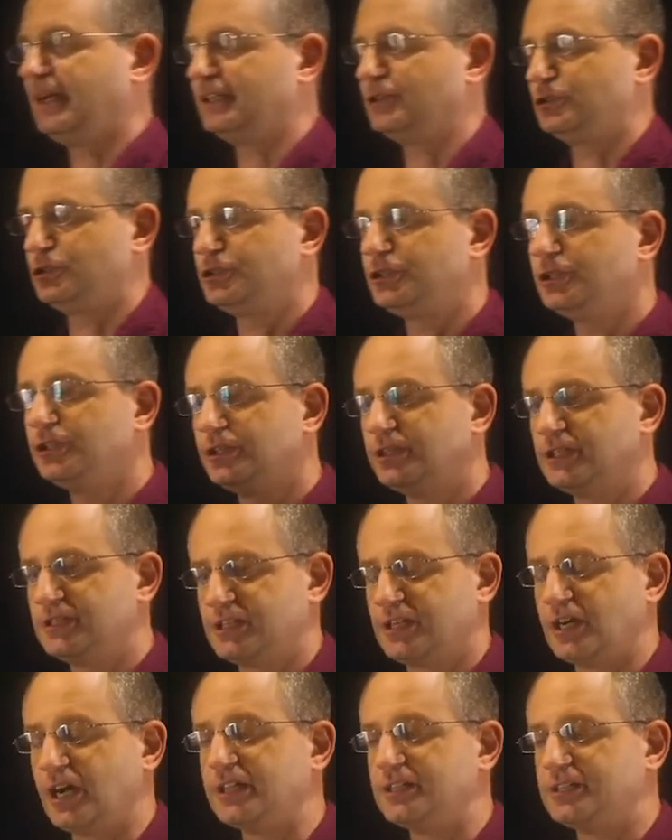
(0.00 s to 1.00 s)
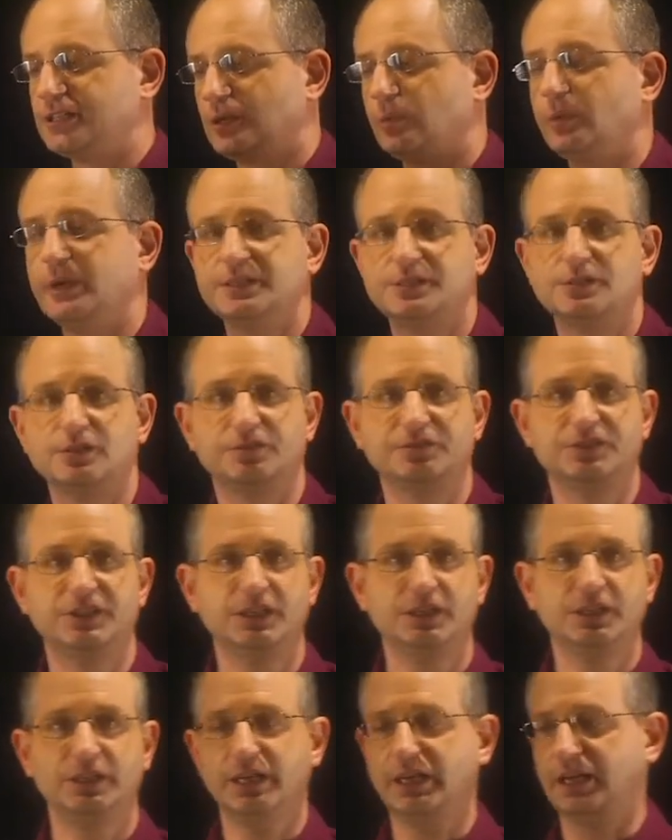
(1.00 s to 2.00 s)
understood as a consequence of
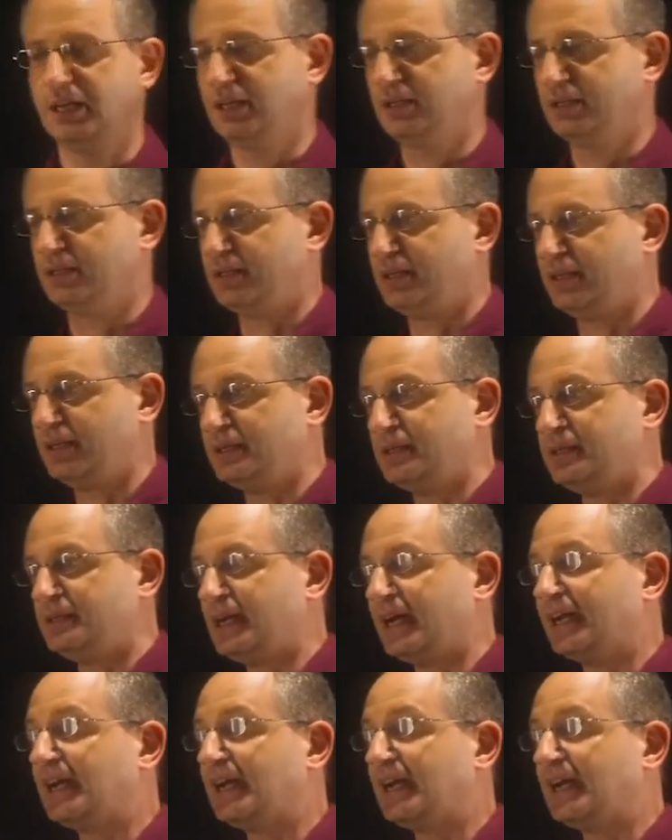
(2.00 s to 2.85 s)
the